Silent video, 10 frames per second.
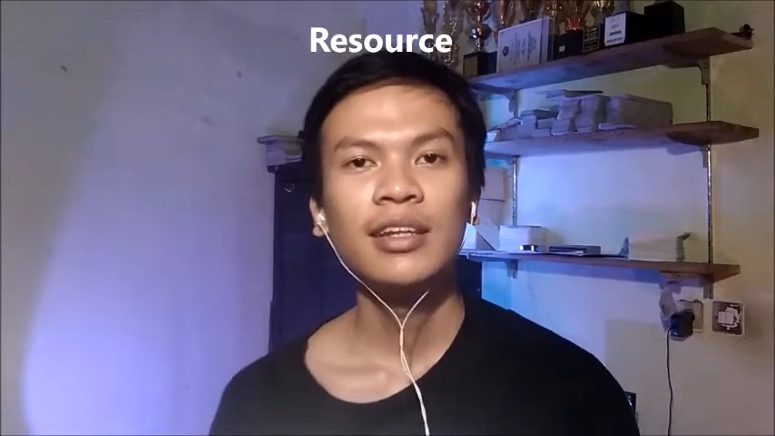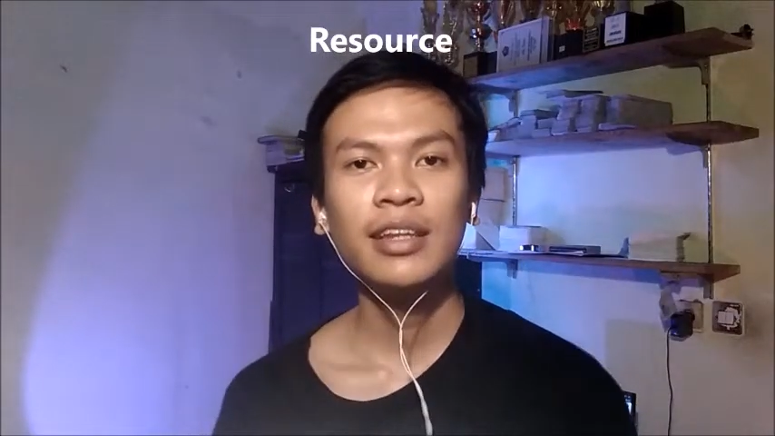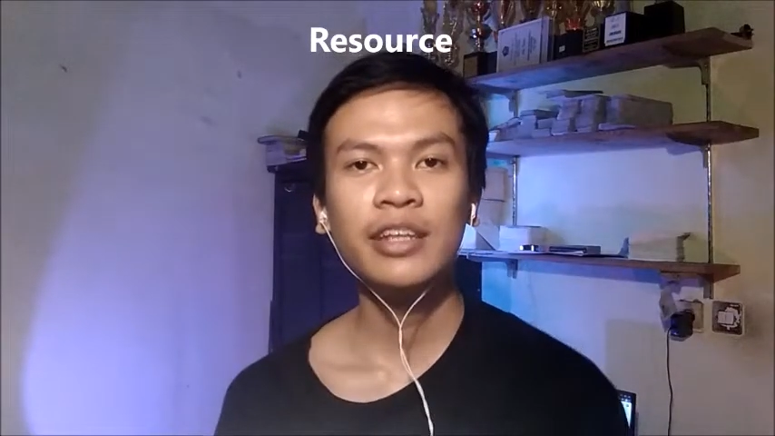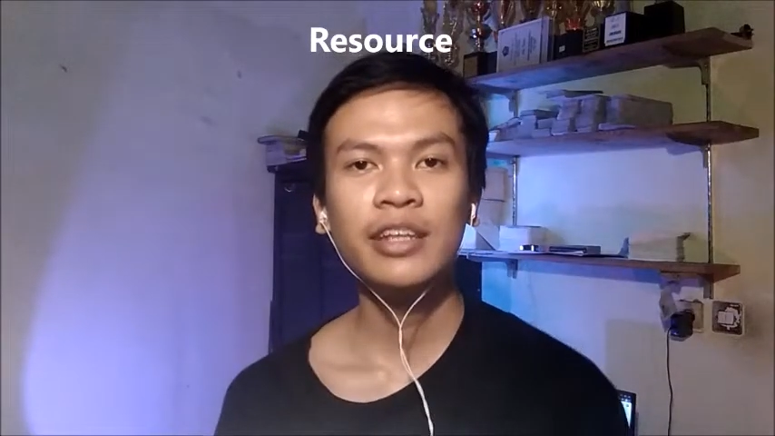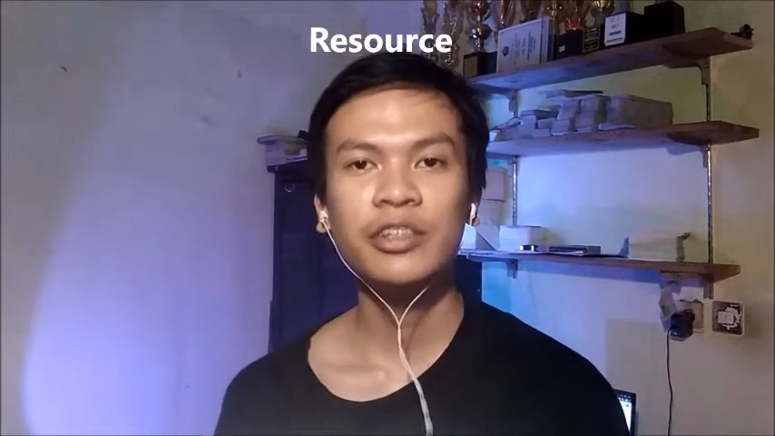
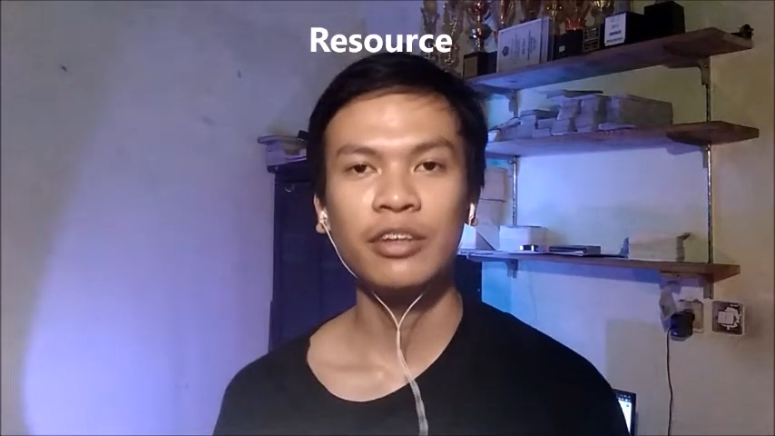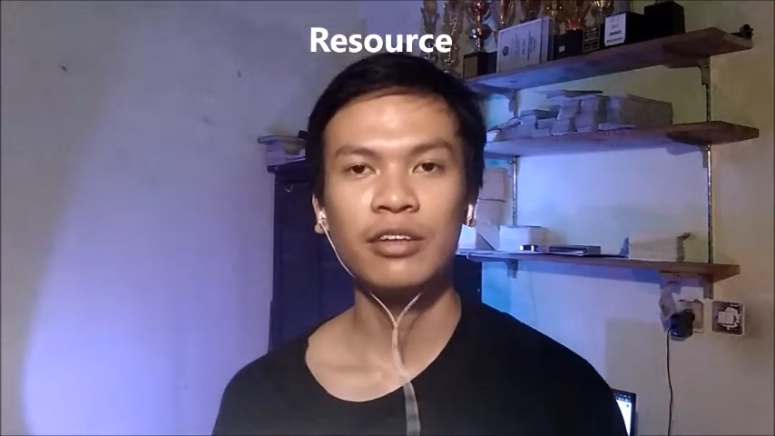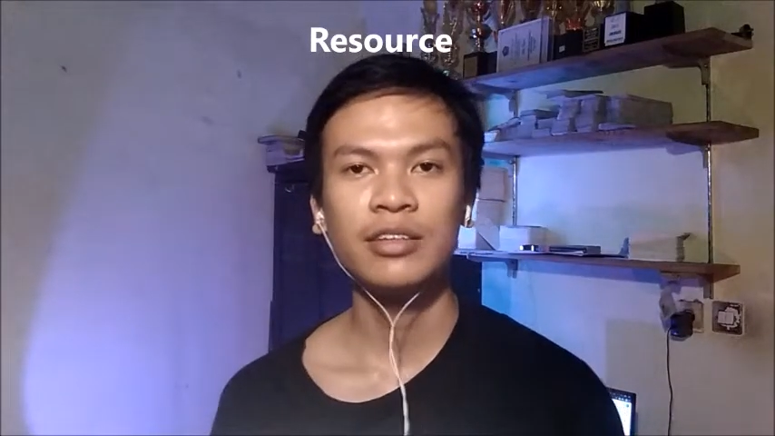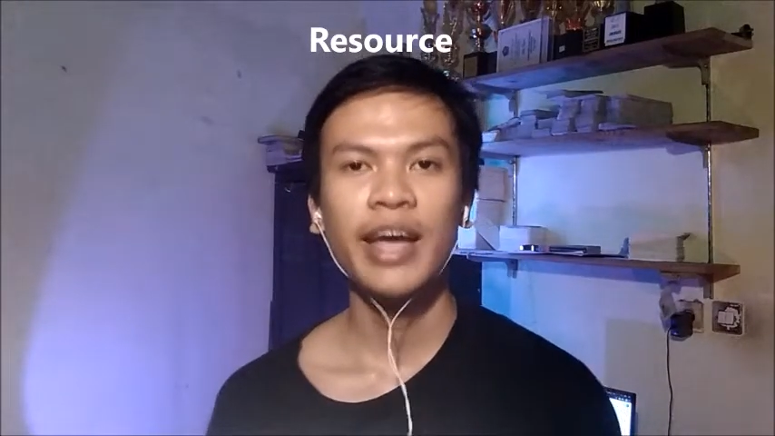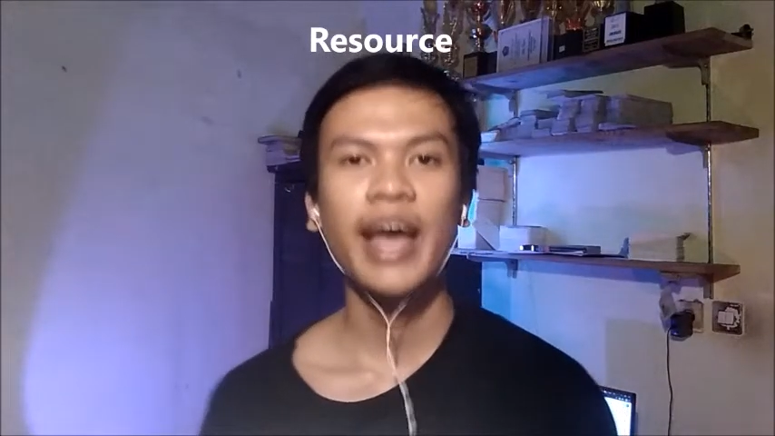
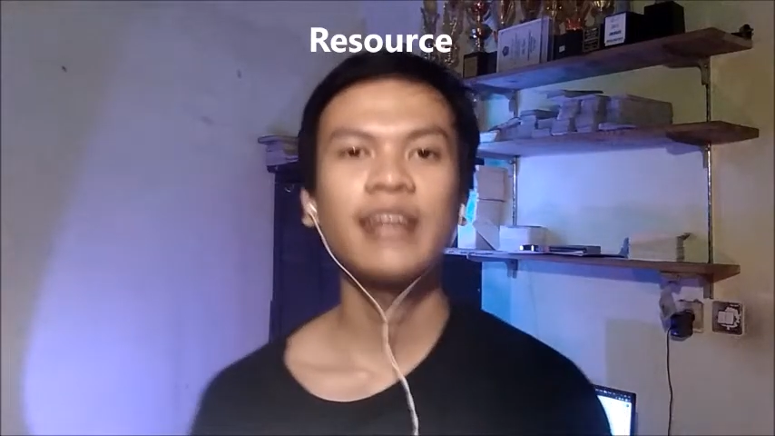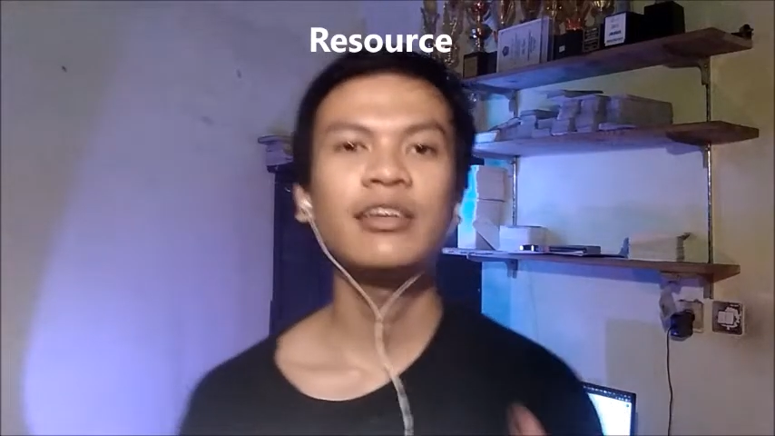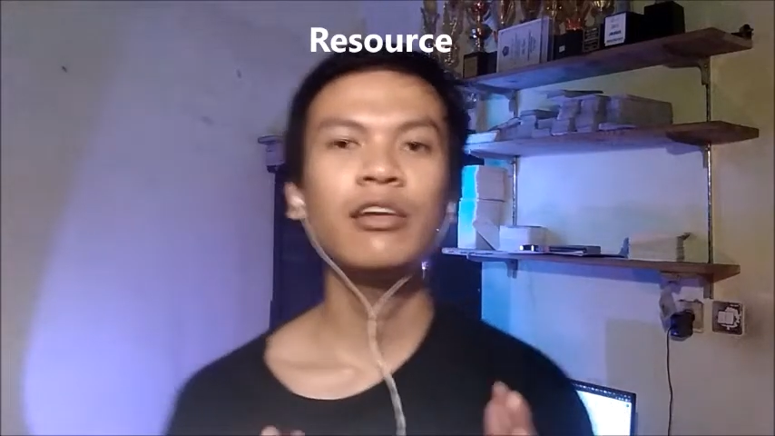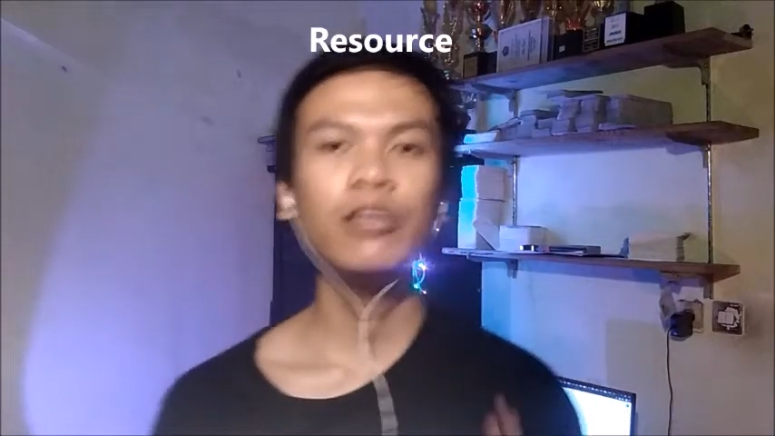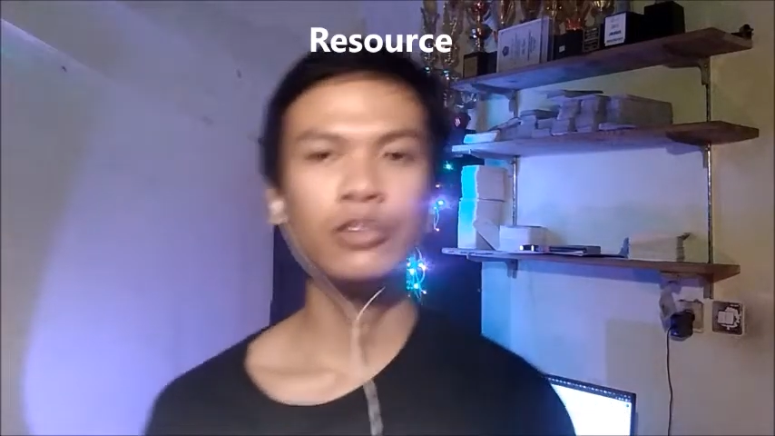Teachers as a
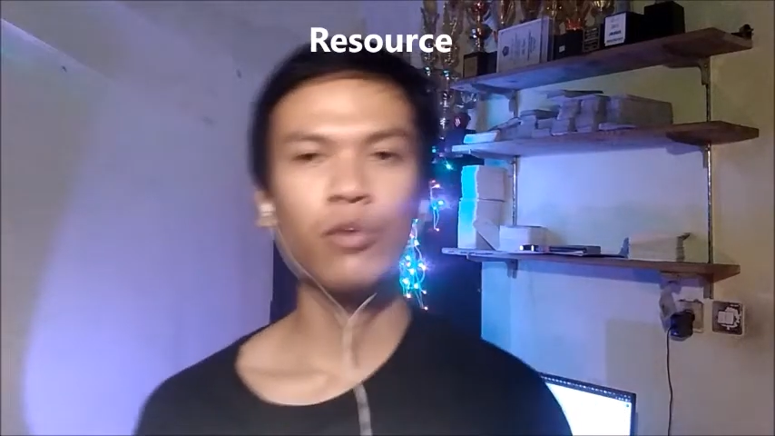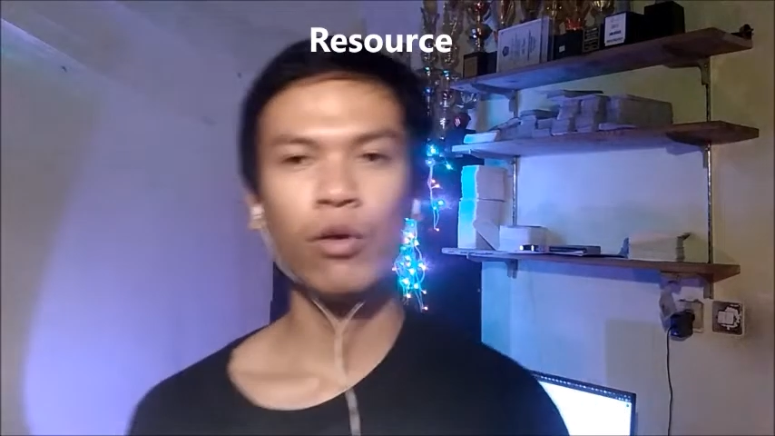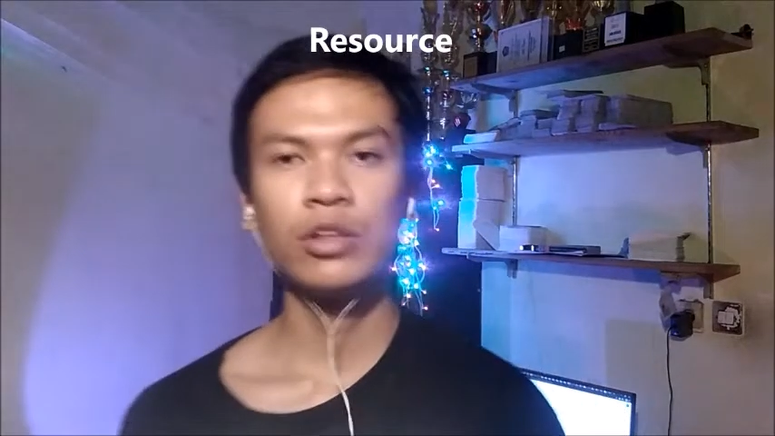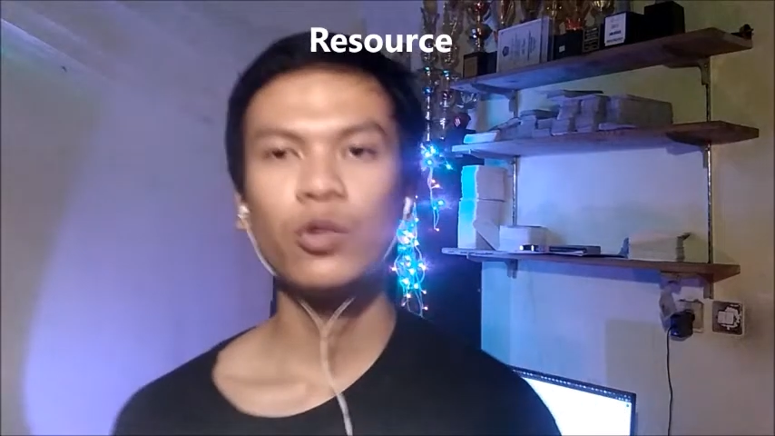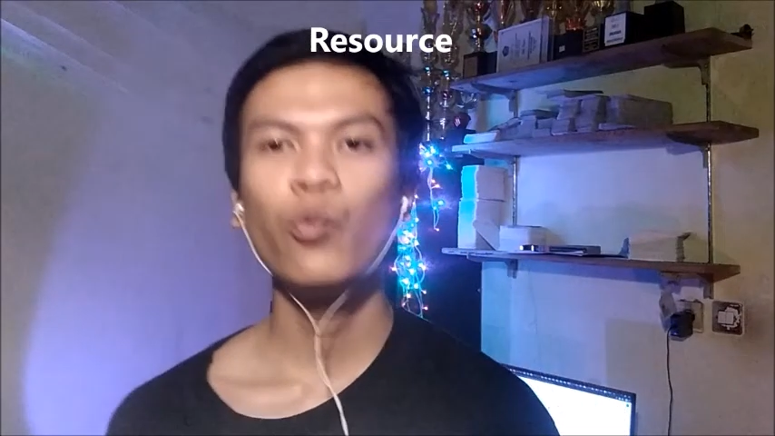
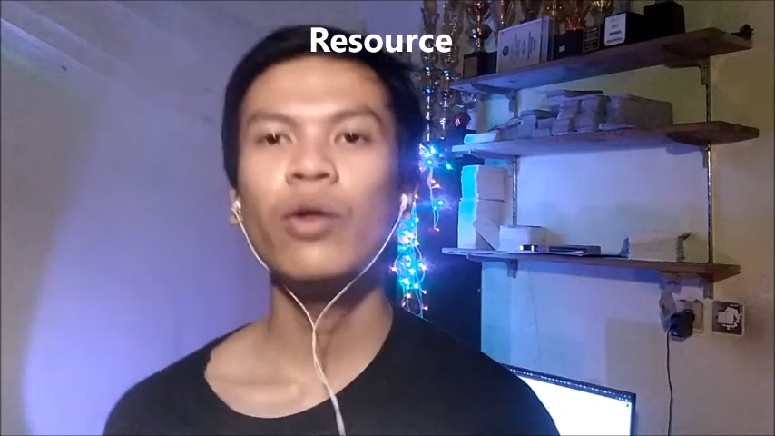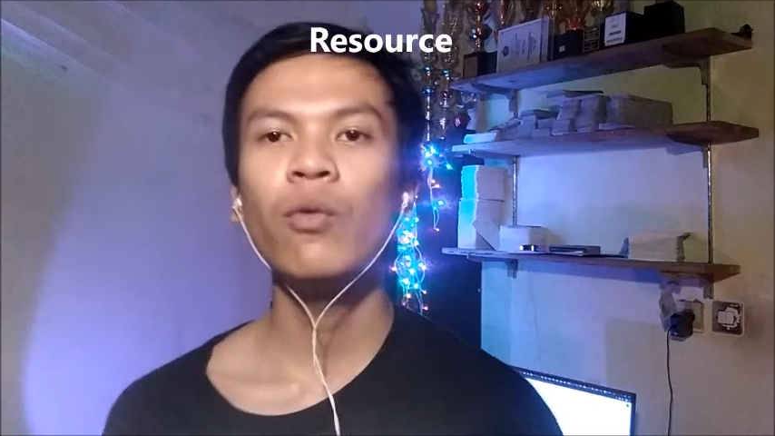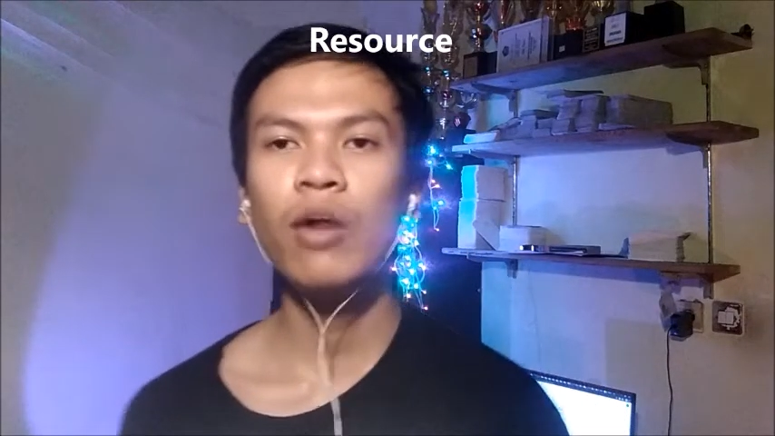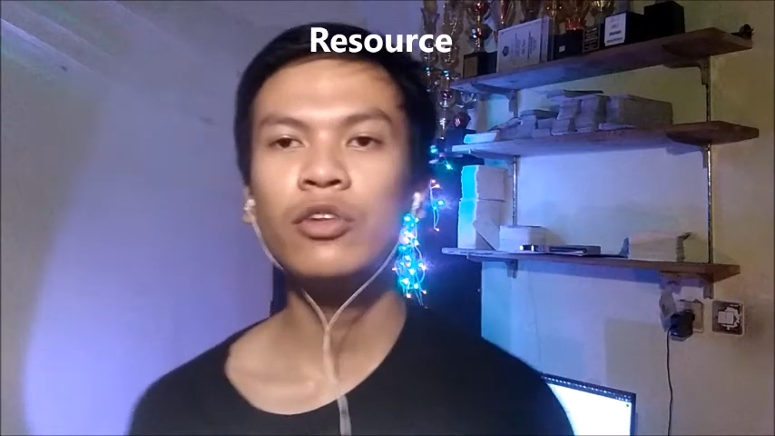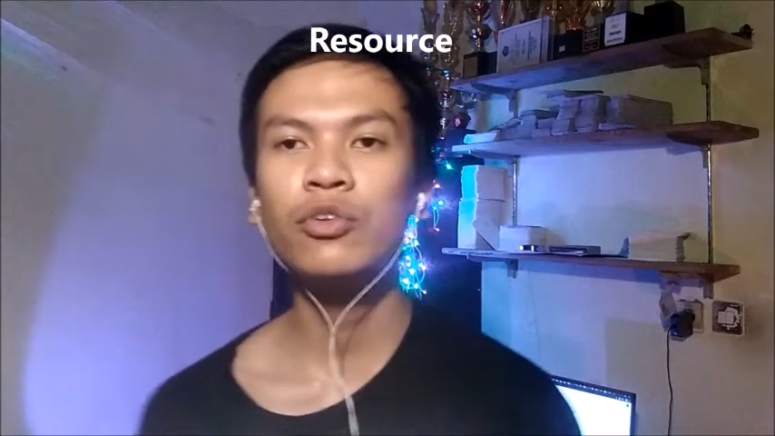resource will
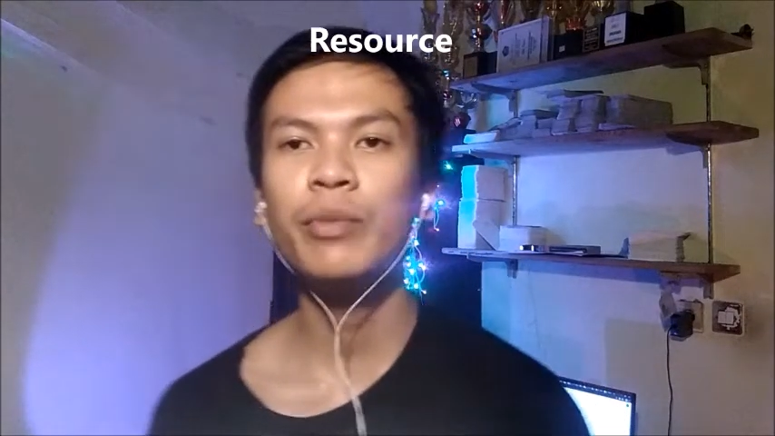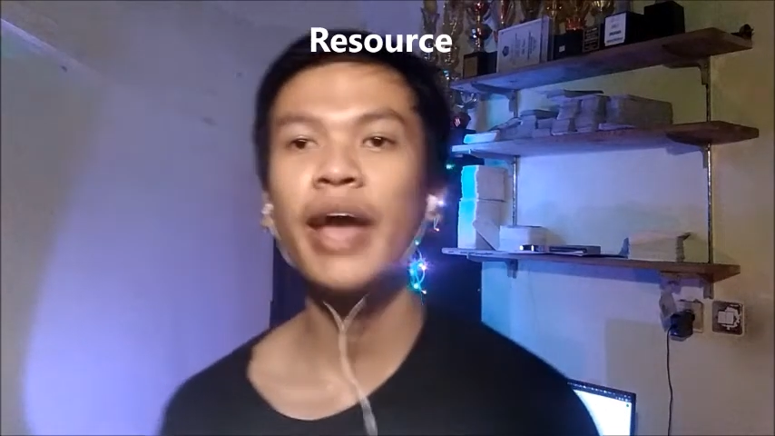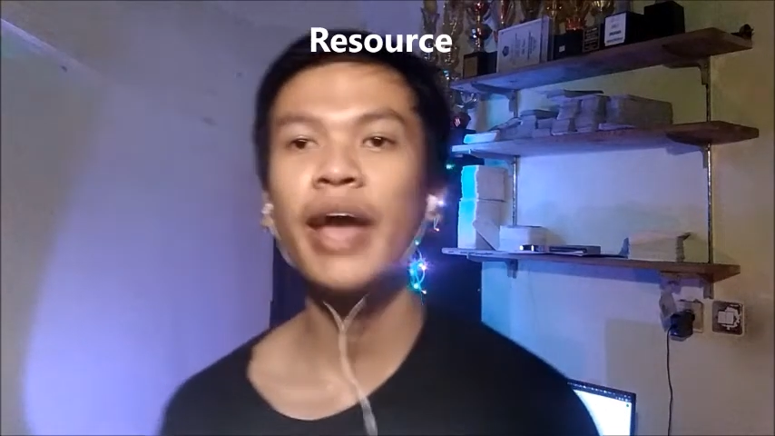want to be